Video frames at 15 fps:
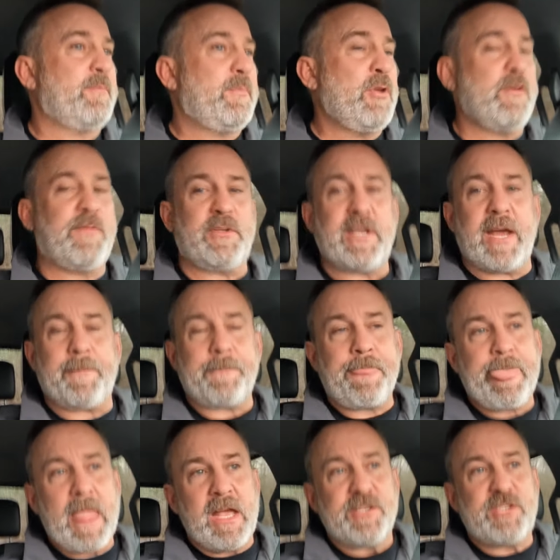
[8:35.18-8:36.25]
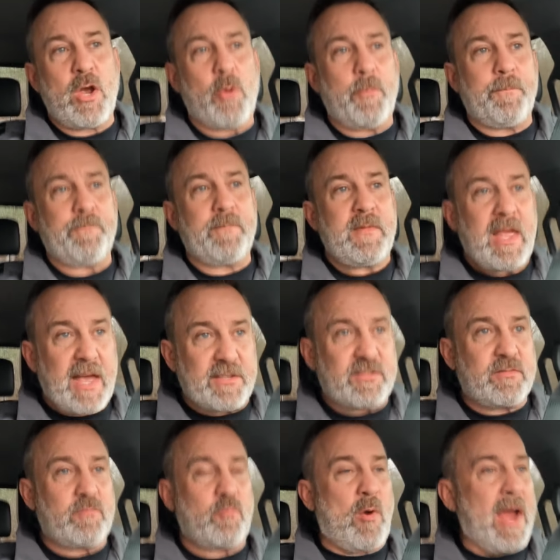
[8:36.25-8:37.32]
Beautiful day. So
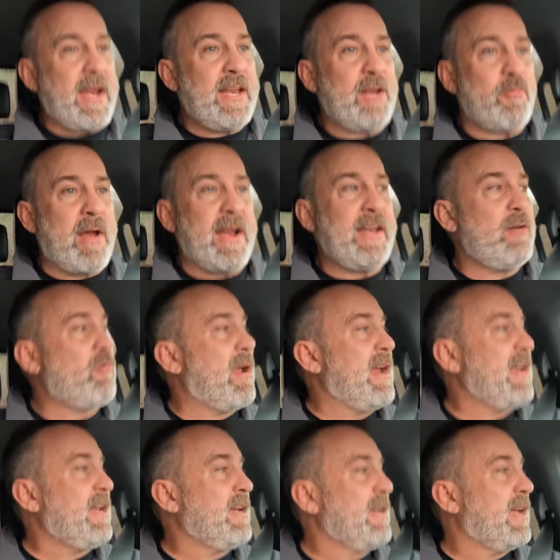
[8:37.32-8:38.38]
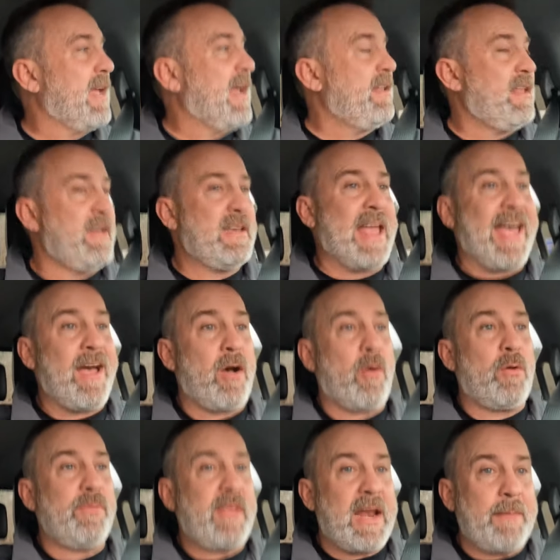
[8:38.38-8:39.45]
yes, raining, raining, raining, and then
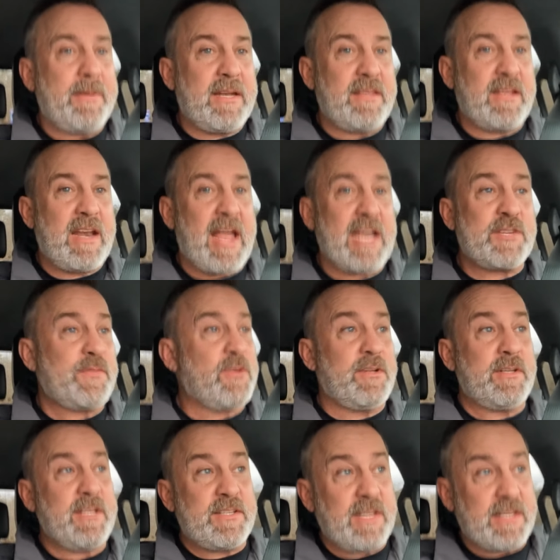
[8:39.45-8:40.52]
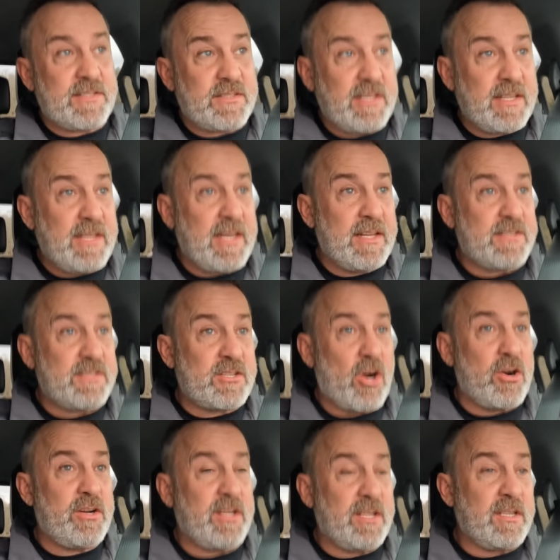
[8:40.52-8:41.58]
now that I'm getting to Nashville, it's
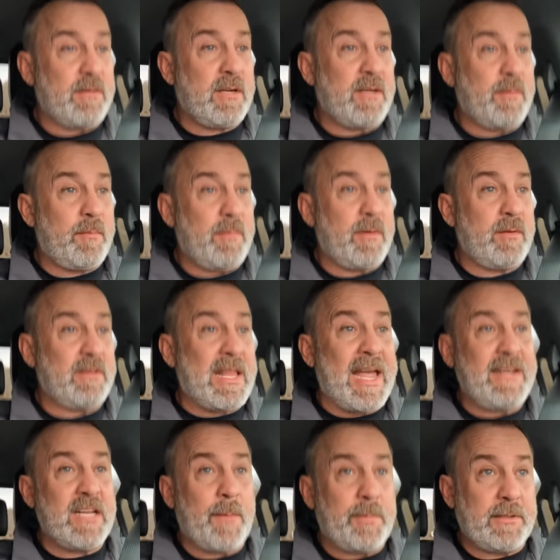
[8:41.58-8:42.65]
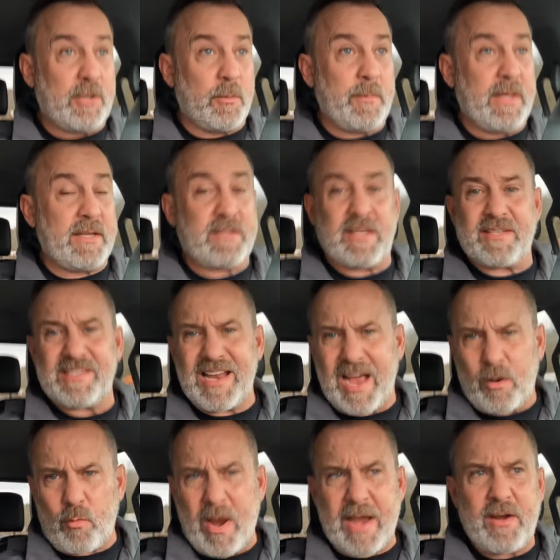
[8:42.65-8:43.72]
starting to lighten up a little bit. It's
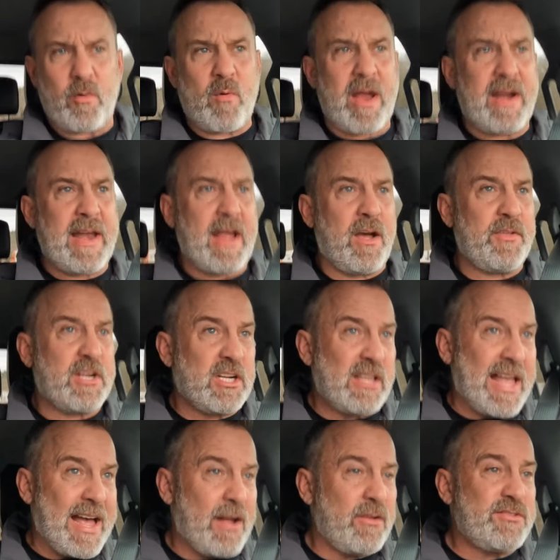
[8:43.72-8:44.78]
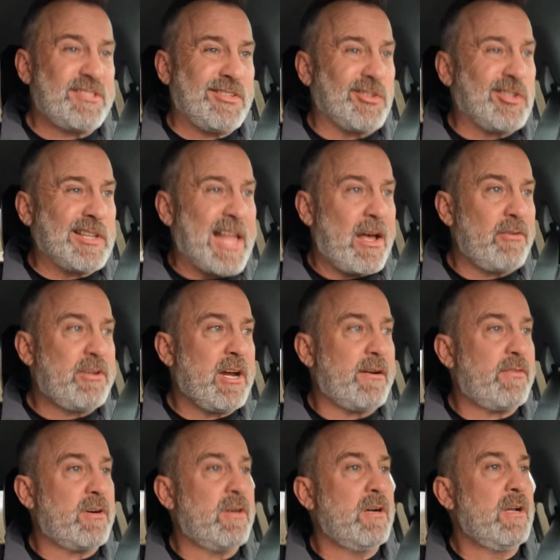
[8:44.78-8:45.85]
not raining right now. The clouds, still cloud
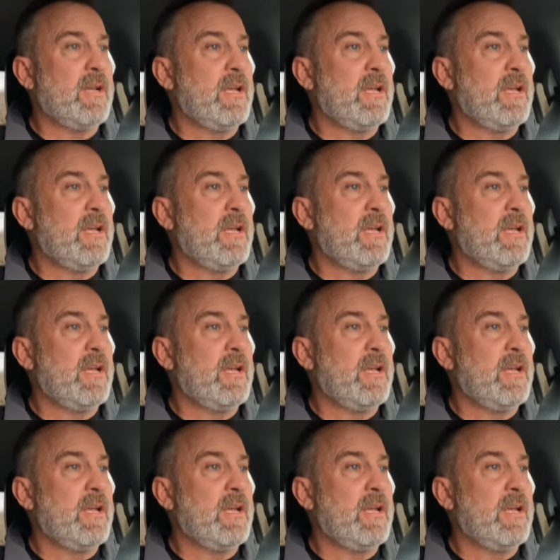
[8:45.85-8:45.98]
cover,